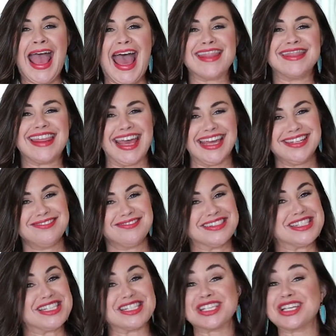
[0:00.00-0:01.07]
And then
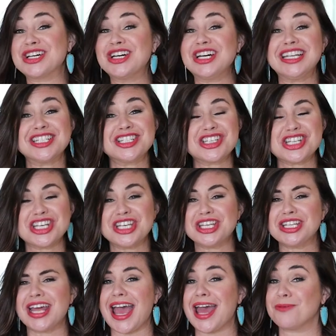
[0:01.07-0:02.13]
once it's good and
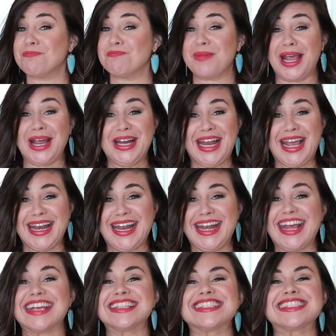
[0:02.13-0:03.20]
chilled and
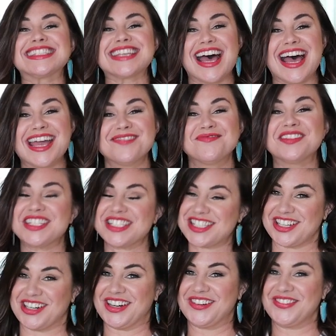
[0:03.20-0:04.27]
marinated, it's time to
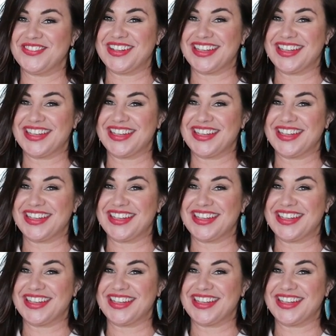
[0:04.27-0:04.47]
serve.